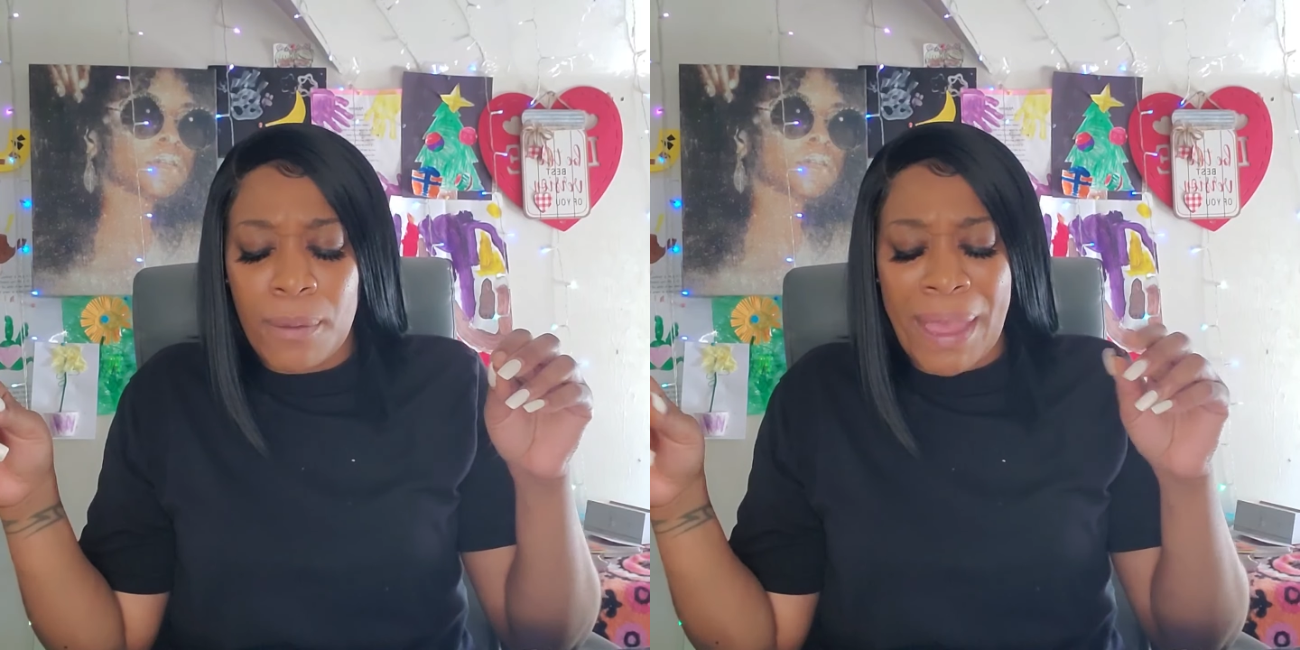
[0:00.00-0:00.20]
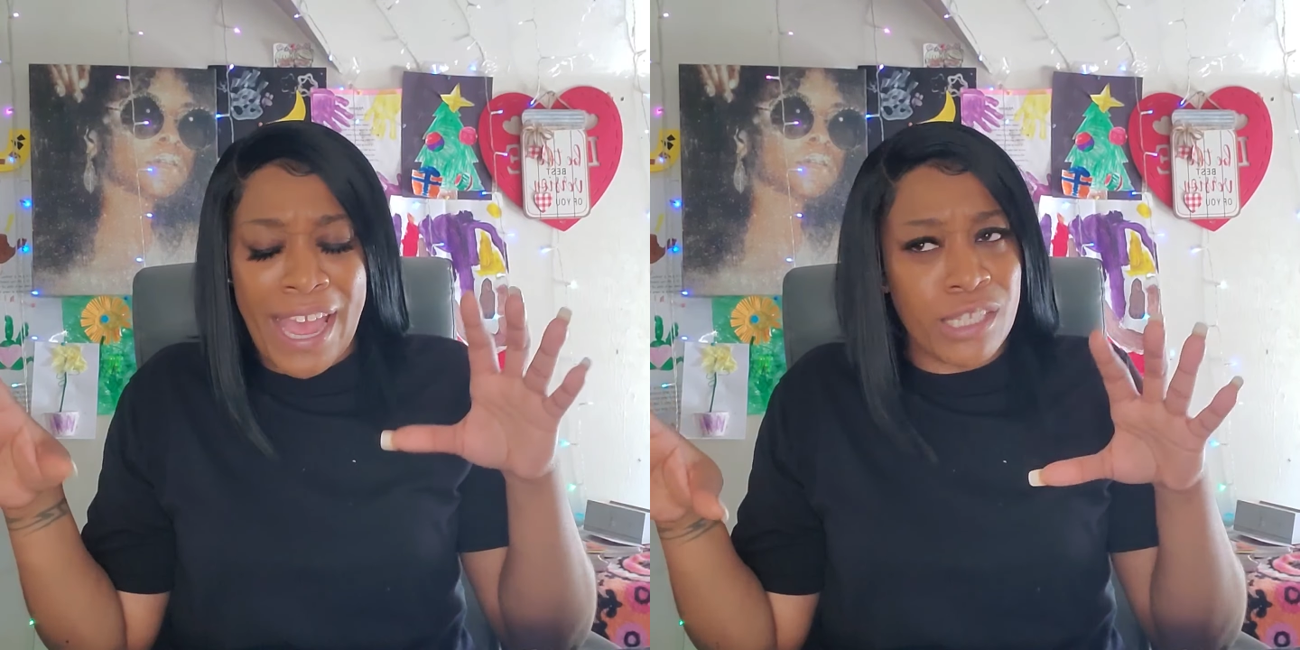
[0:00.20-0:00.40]

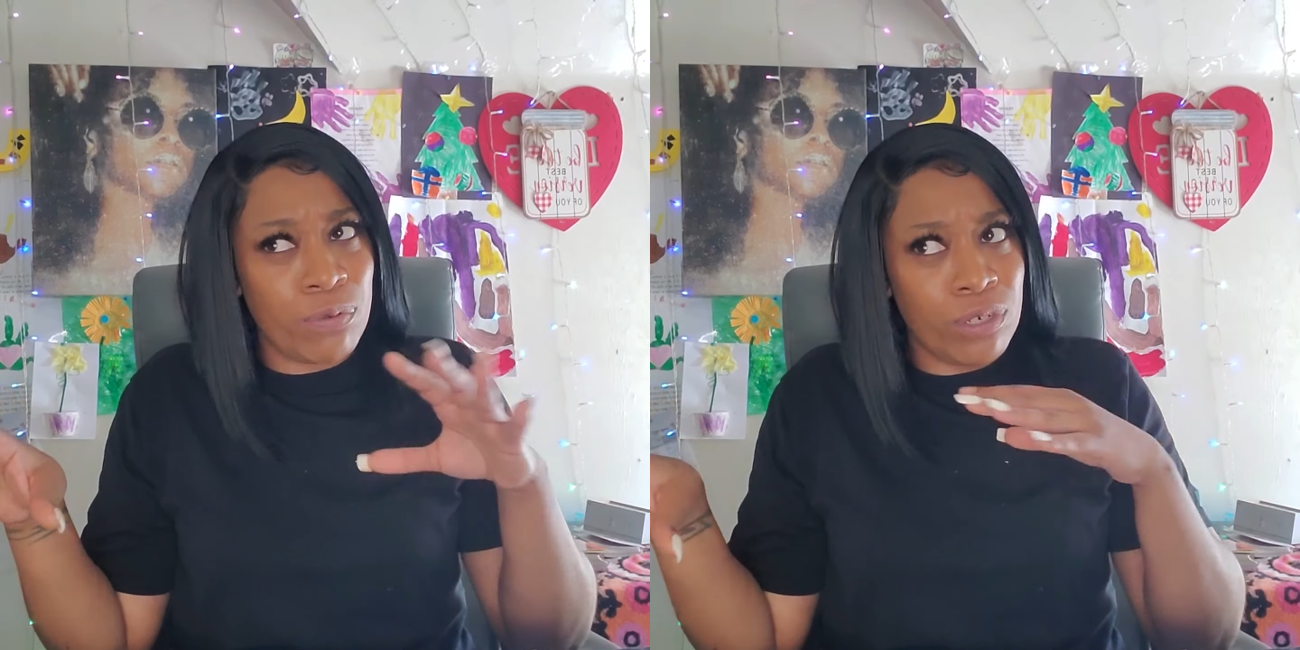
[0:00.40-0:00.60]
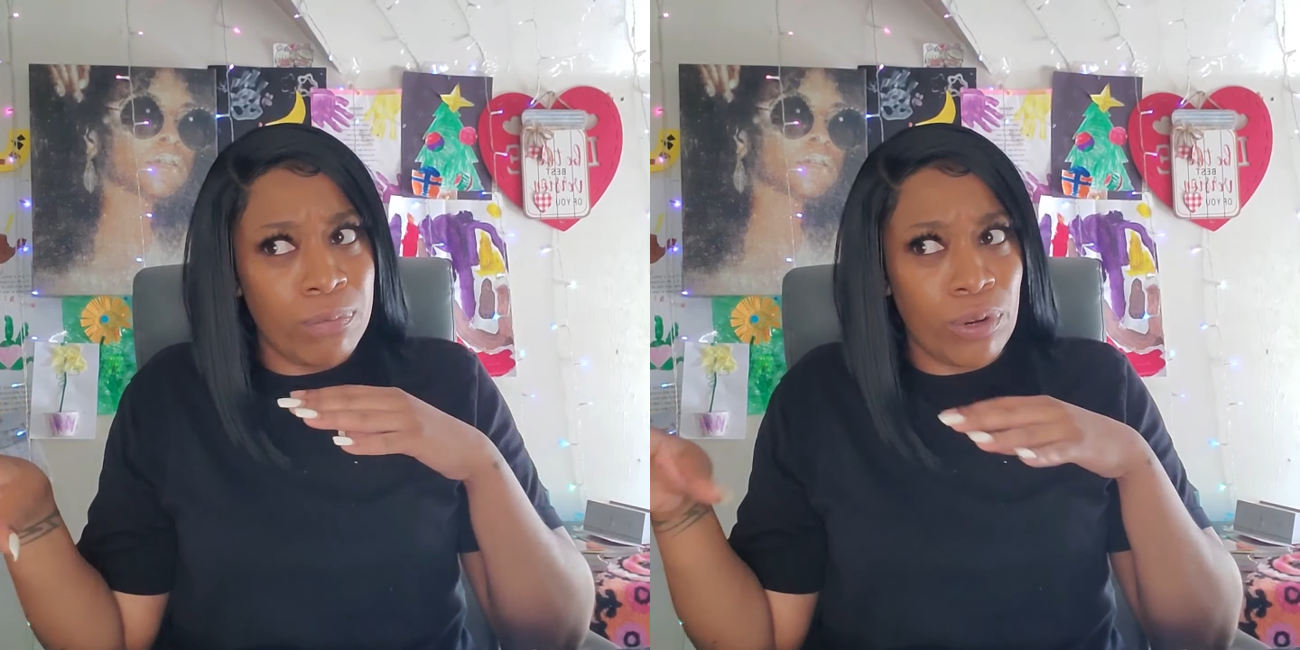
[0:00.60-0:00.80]

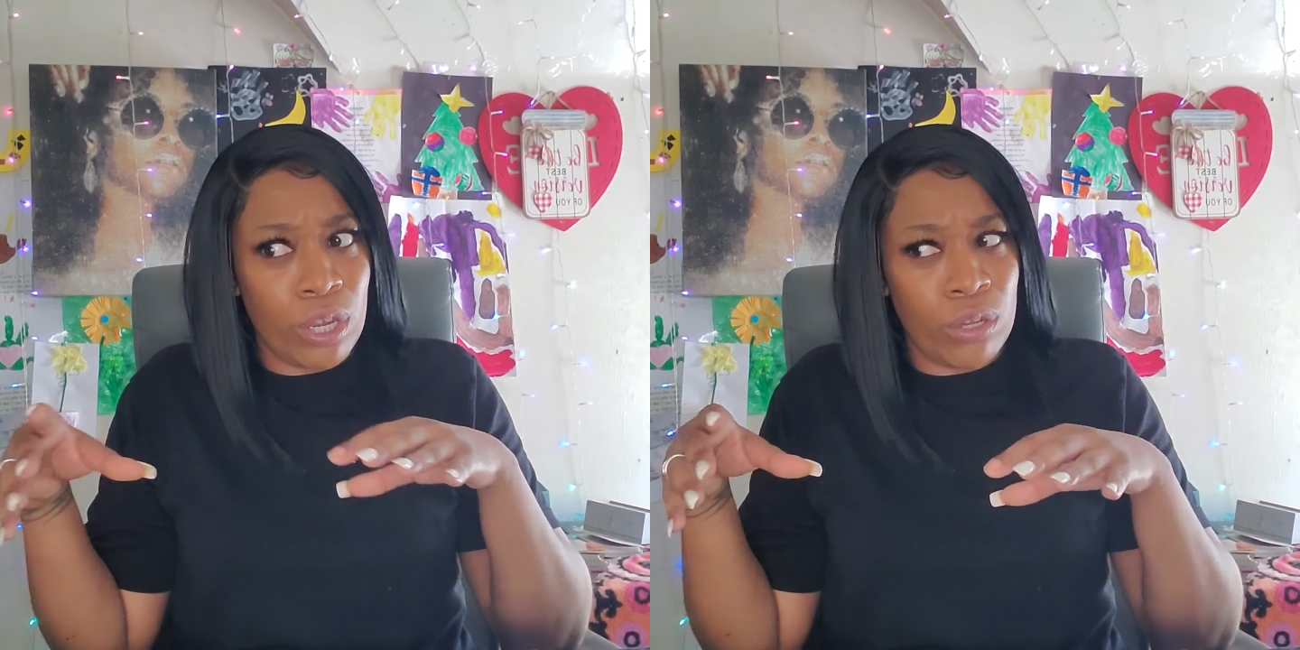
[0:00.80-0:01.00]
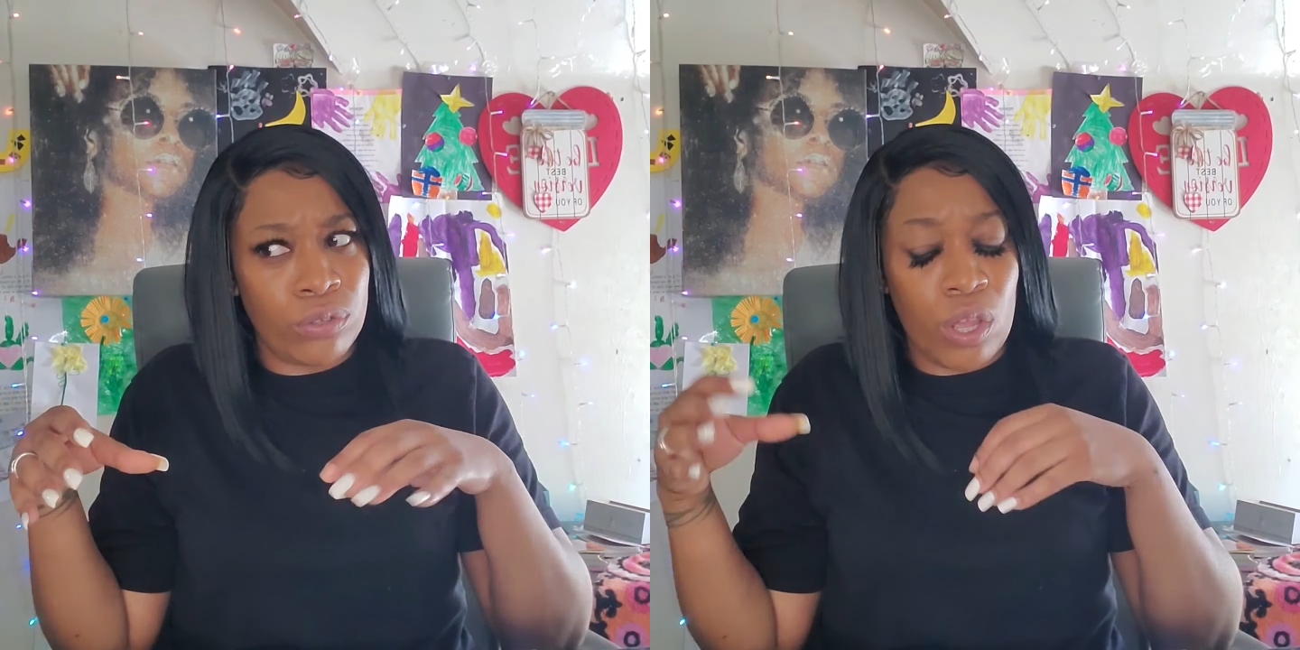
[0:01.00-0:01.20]
passport
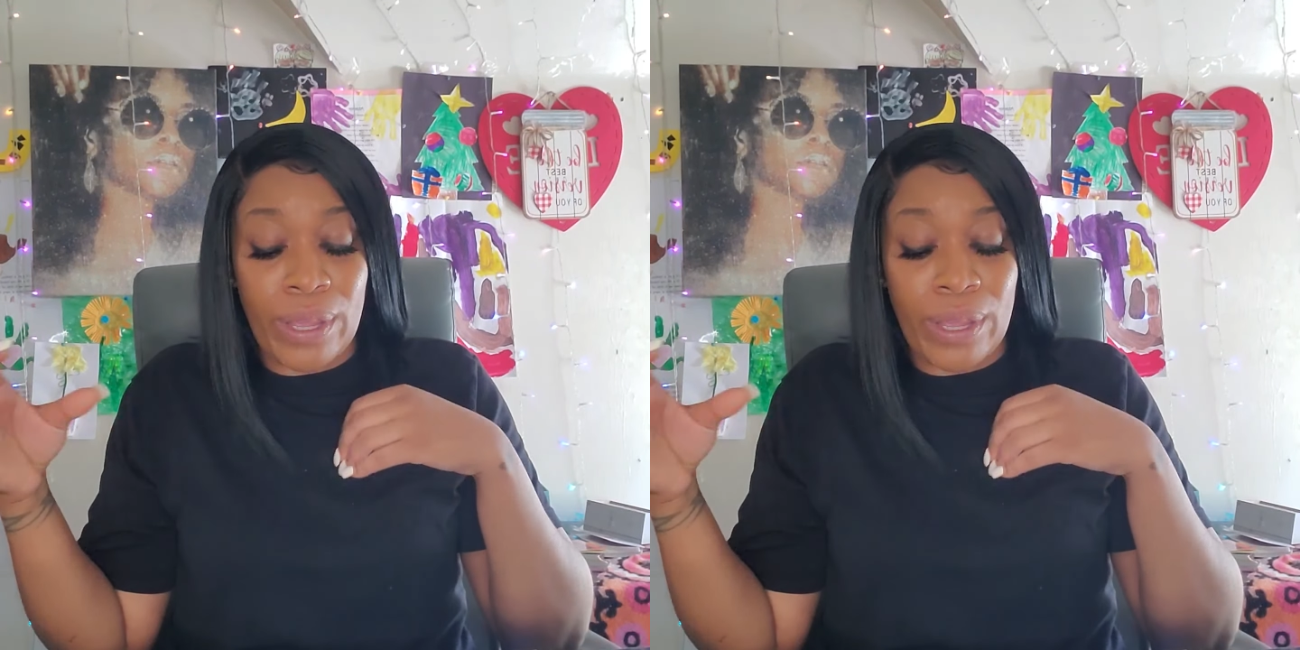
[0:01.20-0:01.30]
bros.